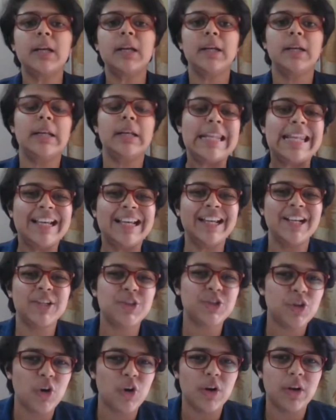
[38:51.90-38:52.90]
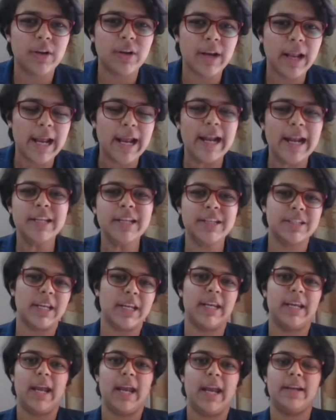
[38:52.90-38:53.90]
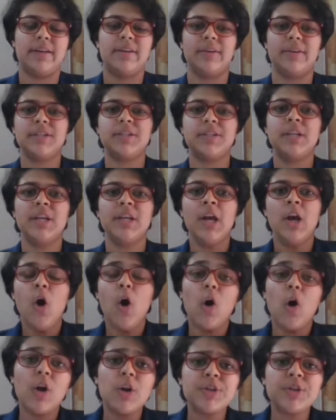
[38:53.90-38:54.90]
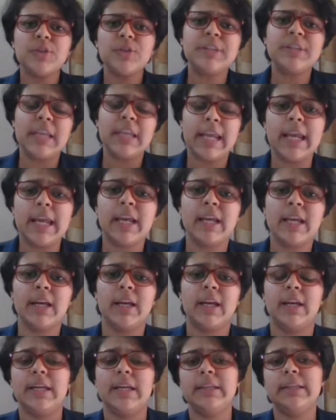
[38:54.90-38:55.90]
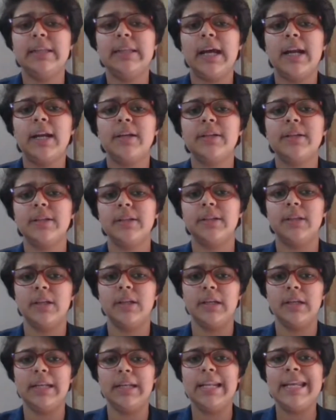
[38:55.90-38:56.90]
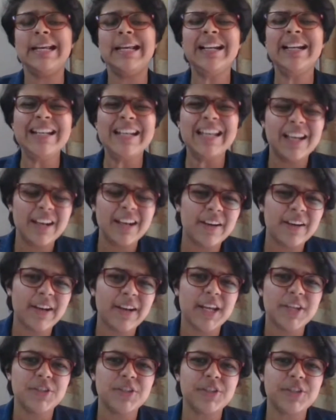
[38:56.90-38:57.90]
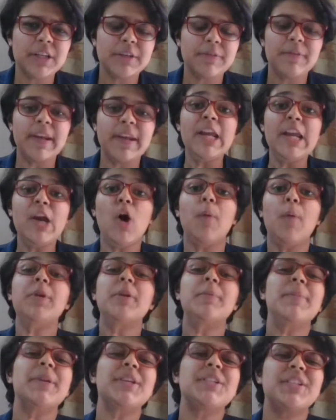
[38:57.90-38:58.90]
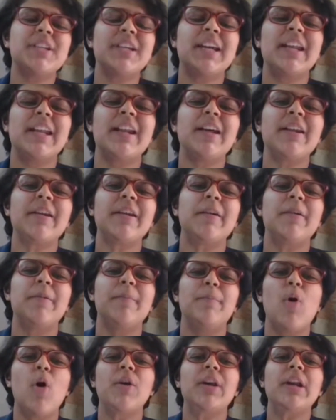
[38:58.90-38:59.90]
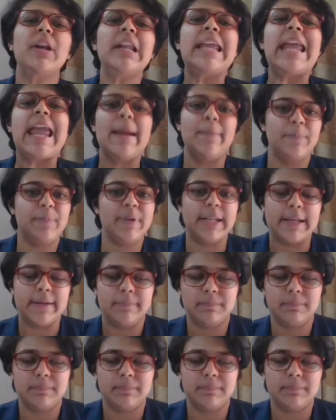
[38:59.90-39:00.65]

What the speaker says: legal scholar and a psychiatrist, also think that the legal declarations are very optimistic and are morally empty.